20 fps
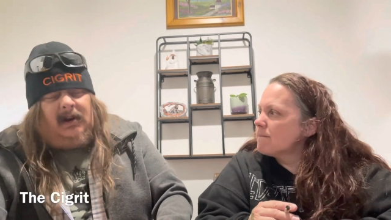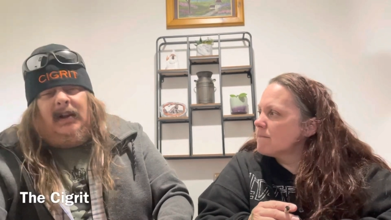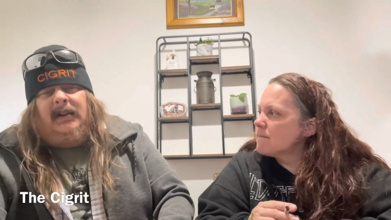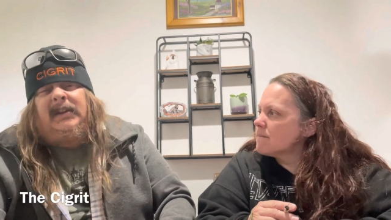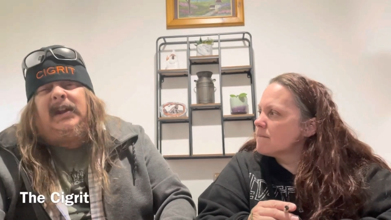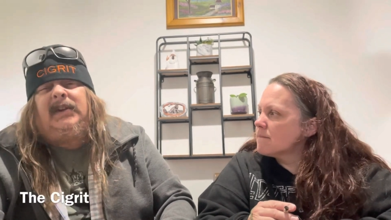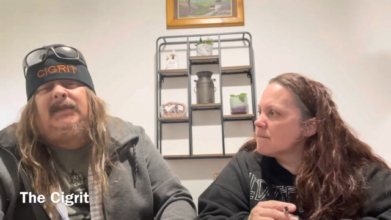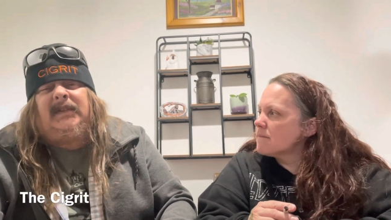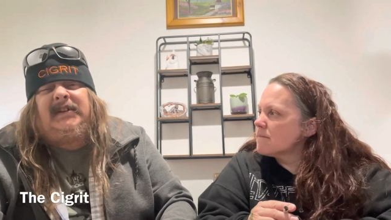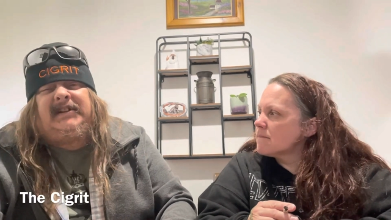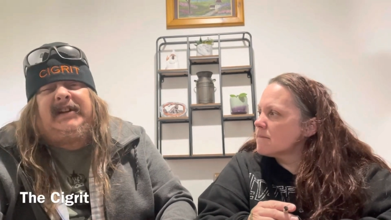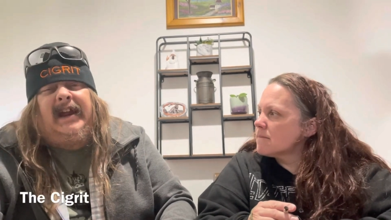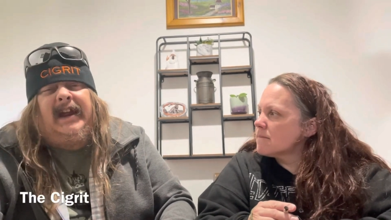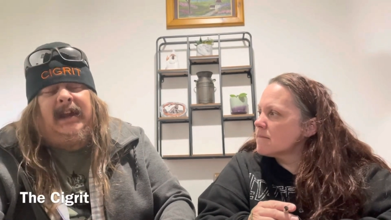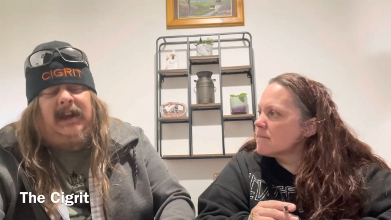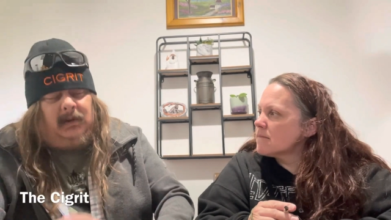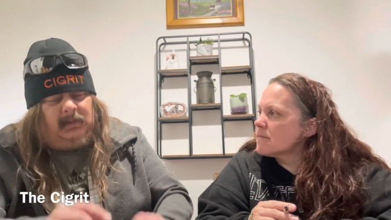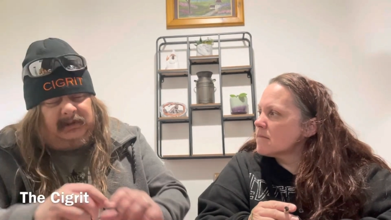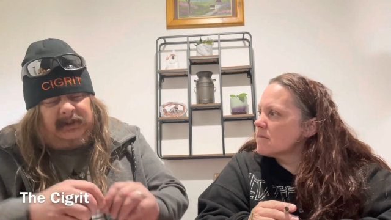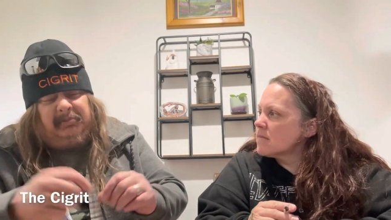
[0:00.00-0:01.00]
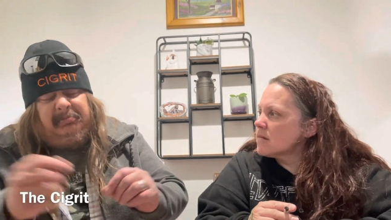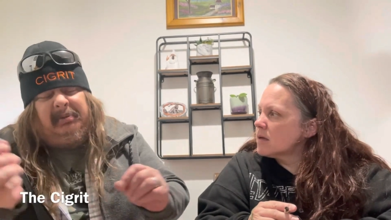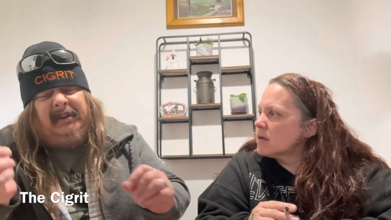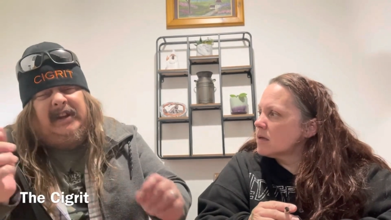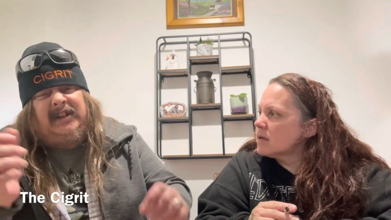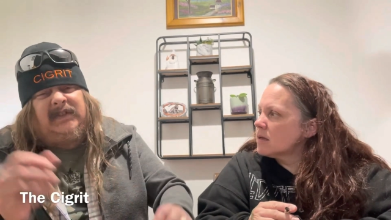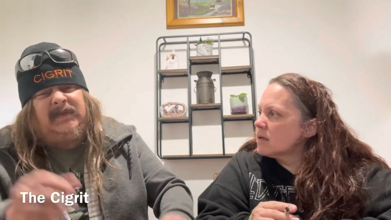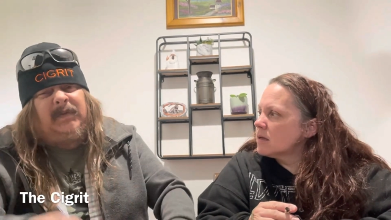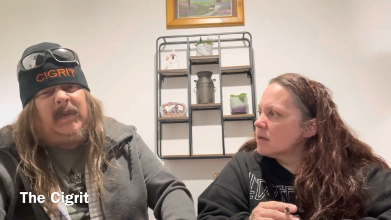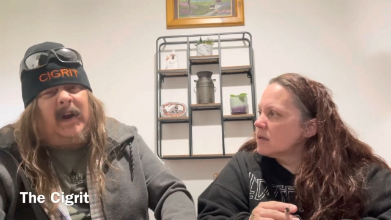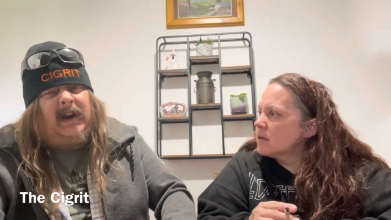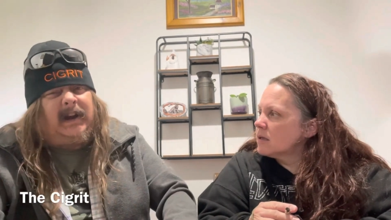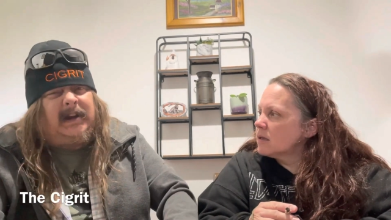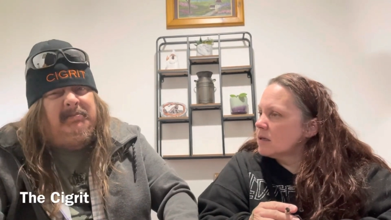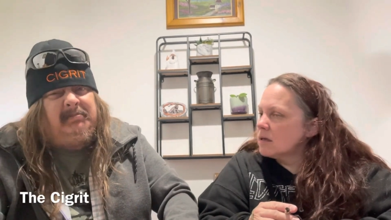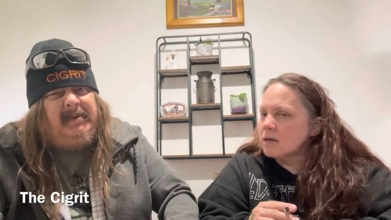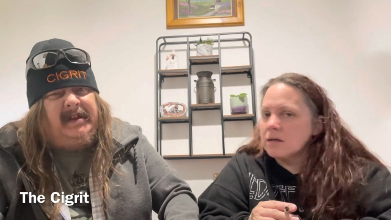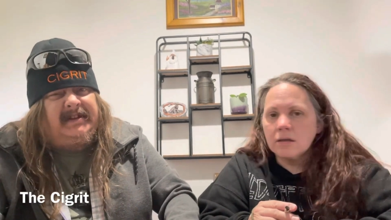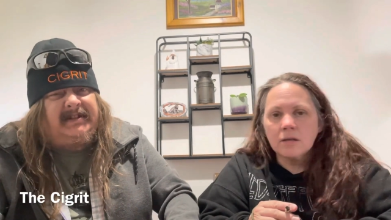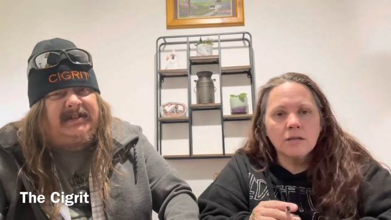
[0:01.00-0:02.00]
Speaker 1: They even take it with the piece fucking
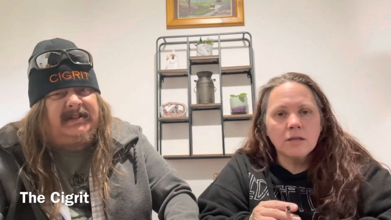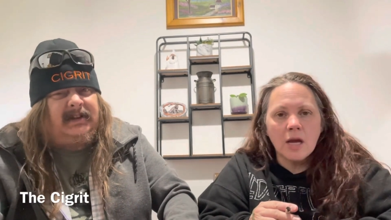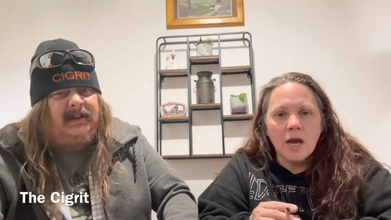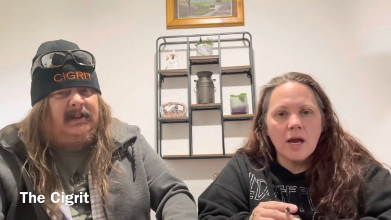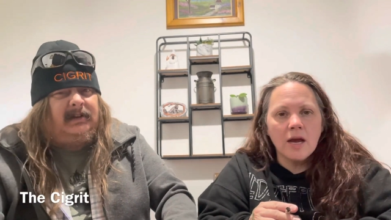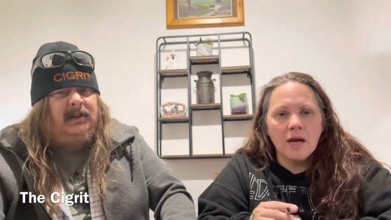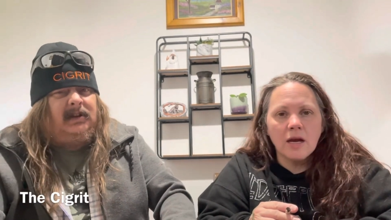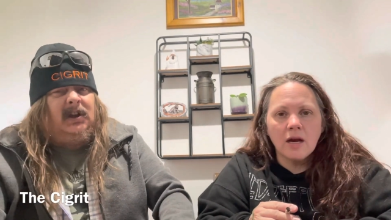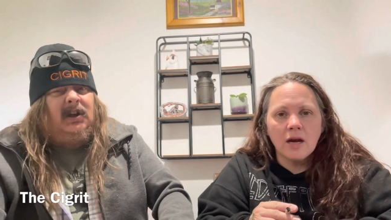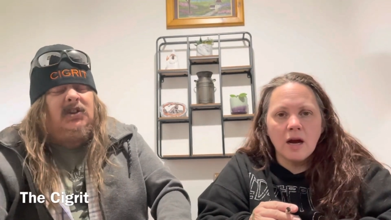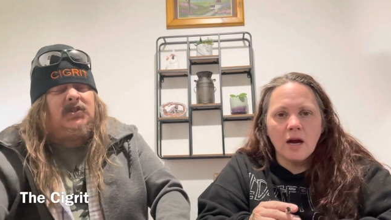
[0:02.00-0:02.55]
missing. Yeah.